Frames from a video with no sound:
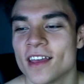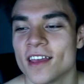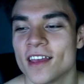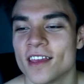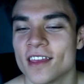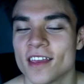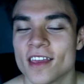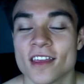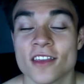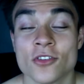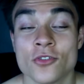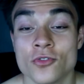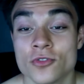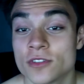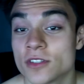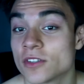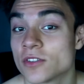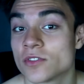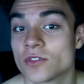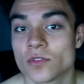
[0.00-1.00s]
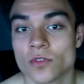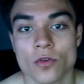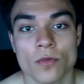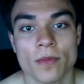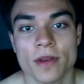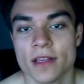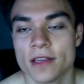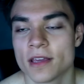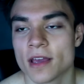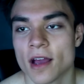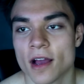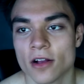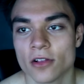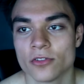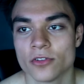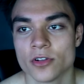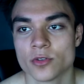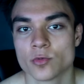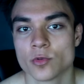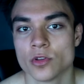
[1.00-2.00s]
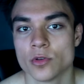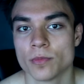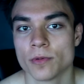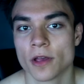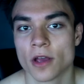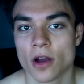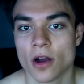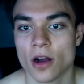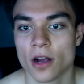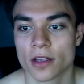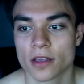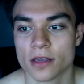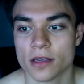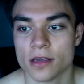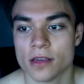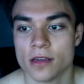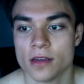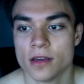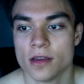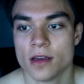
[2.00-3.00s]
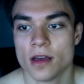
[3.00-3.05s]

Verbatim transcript: it, it uses so many calories when you play hockey